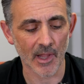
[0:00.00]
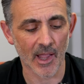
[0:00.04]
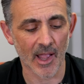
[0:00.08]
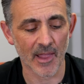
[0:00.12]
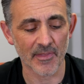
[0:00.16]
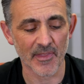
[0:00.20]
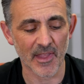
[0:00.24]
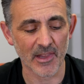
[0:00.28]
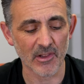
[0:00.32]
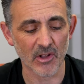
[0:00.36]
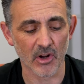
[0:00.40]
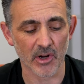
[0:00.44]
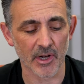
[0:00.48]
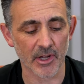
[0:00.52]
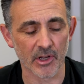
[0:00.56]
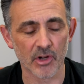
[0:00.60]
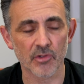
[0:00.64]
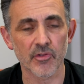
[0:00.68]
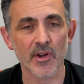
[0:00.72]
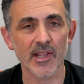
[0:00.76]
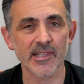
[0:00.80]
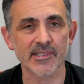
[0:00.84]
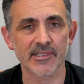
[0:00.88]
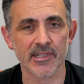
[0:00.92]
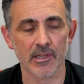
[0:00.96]
And they're not going to
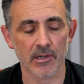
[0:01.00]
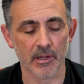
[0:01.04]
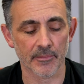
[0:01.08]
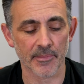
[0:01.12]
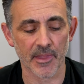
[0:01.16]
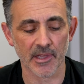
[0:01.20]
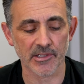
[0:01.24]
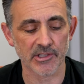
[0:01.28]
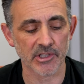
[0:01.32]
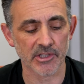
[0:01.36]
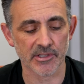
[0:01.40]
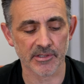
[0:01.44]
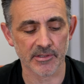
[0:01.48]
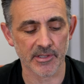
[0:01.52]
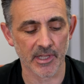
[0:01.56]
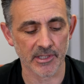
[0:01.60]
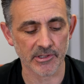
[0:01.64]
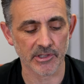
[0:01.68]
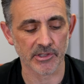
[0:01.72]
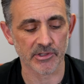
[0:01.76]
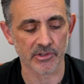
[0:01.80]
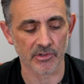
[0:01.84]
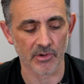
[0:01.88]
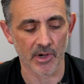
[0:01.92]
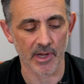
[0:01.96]
crease. They're just, they're
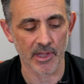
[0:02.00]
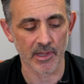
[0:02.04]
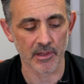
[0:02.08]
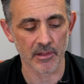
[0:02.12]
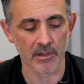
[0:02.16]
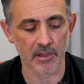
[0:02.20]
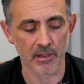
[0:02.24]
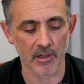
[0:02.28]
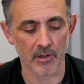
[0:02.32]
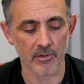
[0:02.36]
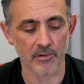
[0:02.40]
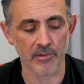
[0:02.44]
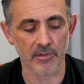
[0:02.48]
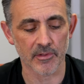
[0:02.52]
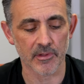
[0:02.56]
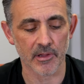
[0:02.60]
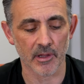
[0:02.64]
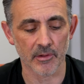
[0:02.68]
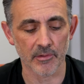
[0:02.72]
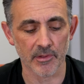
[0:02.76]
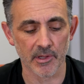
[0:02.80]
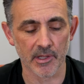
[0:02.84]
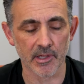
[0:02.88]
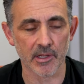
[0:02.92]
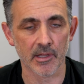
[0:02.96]
just great. So,
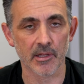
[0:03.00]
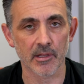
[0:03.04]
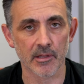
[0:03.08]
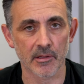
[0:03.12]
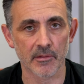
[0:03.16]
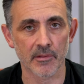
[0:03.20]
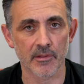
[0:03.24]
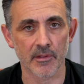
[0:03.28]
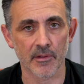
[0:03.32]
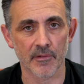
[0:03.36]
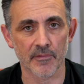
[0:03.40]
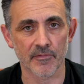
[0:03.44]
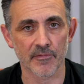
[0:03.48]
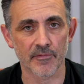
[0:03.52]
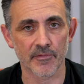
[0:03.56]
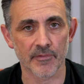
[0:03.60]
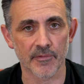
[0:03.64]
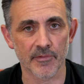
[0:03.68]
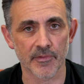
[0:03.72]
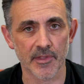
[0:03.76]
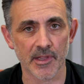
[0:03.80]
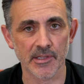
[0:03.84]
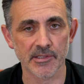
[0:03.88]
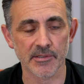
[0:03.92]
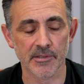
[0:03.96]
so the, the
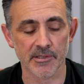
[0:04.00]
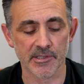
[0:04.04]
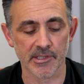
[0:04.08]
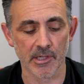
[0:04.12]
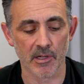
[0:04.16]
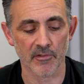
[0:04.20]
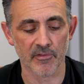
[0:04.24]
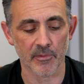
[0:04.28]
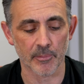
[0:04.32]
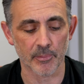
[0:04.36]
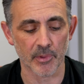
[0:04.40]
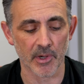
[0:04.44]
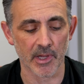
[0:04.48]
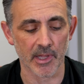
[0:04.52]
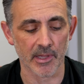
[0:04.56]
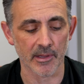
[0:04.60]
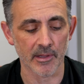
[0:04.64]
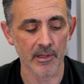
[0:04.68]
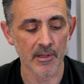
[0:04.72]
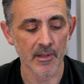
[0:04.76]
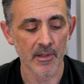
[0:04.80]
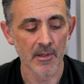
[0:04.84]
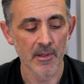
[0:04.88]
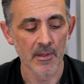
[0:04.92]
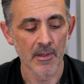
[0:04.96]
things themselves are
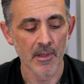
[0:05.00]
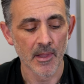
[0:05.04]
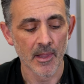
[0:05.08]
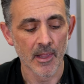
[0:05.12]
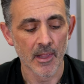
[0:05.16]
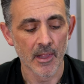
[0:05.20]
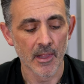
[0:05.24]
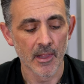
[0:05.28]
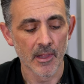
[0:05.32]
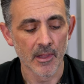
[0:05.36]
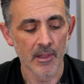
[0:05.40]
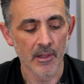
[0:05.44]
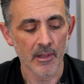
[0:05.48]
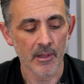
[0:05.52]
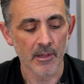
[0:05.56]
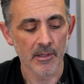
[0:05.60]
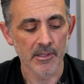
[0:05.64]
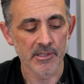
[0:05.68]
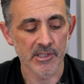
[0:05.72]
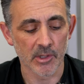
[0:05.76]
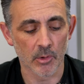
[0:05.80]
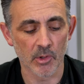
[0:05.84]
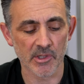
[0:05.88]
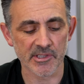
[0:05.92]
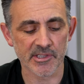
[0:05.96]
brilliant.
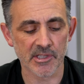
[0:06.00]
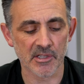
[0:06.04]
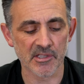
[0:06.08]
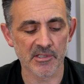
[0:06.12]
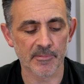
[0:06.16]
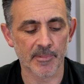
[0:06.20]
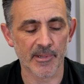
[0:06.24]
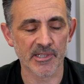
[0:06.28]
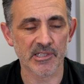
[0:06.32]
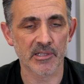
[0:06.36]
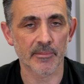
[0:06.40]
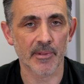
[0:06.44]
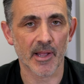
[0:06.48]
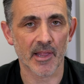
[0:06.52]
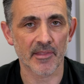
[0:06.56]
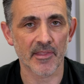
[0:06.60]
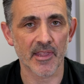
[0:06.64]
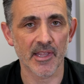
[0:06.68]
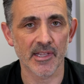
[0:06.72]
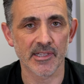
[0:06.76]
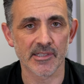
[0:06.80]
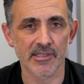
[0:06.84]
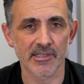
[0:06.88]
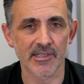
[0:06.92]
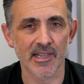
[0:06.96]
So what's so special about
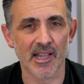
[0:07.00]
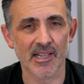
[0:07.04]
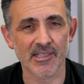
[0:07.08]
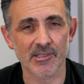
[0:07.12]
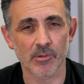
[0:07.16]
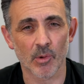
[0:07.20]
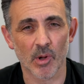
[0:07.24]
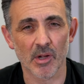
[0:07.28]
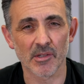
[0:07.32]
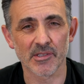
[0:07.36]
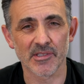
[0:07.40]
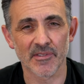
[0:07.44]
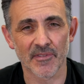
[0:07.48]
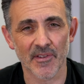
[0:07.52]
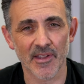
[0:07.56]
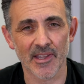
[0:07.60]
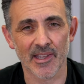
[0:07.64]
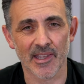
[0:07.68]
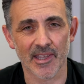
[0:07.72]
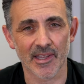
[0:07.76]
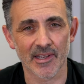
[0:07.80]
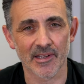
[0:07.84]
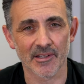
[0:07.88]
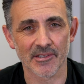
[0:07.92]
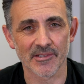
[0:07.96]
these? And that's what I was
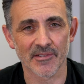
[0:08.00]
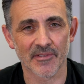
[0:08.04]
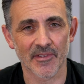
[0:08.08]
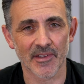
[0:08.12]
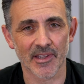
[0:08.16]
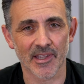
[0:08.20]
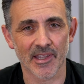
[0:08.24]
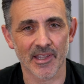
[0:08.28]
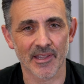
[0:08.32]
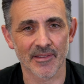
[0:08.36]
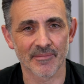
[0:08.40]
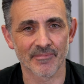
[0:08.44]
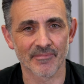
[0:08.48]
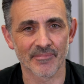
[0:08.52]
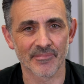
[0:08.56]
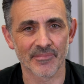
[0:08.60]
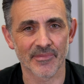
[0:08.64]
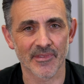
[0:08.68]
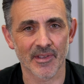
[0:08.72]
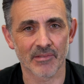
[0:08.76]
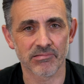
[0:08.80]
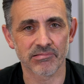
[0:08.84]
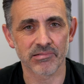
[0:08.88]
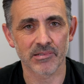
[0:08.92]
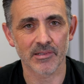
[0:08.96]
thinking. I was thinking,
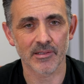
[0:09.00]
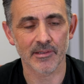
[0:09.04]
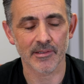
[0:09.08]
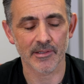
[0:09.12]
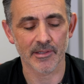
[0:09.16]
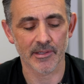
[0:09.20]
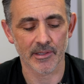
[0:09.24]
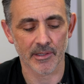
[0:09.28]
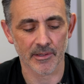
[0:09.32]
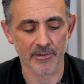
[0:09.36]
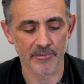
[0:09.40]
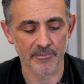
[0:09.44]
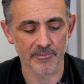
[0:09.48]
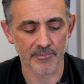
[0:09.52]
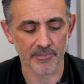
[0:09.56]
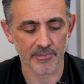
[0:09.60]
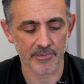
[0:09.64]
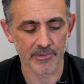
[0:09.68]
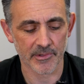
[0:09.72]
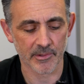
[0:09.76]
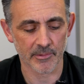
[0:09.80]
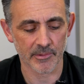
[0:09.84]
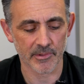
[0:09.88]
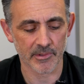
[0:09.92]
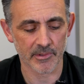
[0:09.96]
you know,
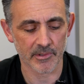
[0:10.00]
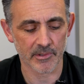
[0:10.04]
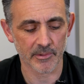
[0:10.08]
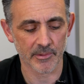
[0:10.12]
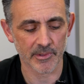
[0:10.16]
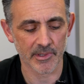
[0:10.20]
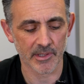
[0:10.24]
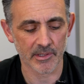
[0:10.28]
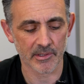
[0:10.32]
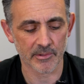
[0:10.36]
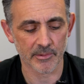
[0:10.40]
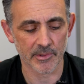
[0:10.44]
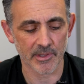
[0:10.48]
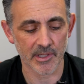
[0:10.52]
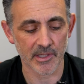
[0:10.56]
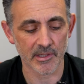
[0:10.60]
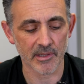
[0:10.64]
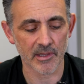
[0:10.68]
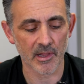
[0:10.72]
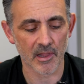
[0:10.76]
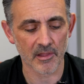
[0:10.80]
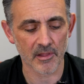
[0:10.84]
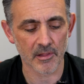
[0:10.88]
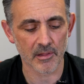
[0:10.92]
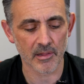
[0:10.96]
do, do, we, do we need
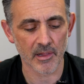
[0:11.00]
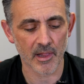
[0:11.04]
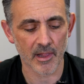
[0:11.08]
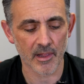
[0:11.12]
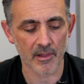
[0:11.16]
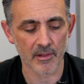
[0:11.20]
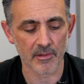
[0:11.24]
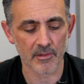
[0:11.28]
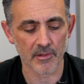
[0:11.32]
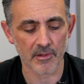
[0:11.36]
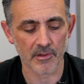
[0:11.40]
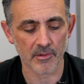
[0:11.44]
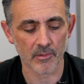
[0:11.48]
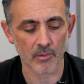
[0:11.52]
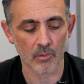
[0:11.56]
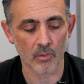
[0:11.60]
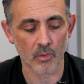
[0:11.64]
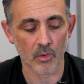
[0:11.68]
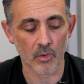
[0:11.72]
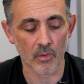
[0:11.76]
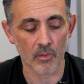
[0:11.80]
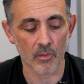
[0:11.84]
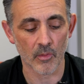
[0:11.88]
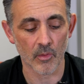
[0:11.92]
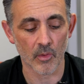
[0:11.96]
another set? Uh,
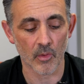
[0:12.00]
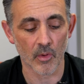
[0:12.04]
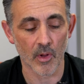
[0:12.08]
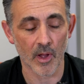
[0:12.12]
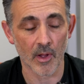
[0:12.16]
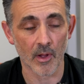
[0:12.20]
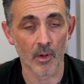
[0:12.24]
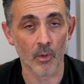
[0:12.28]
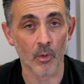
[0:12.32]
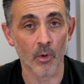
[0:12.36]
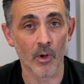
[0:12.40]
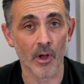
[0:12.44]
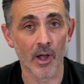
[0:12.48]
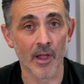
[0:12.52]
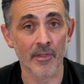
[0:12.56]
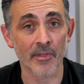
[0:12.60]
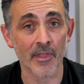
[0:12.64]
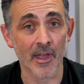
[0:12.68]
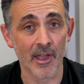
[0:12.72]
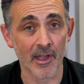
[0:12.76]
uh, and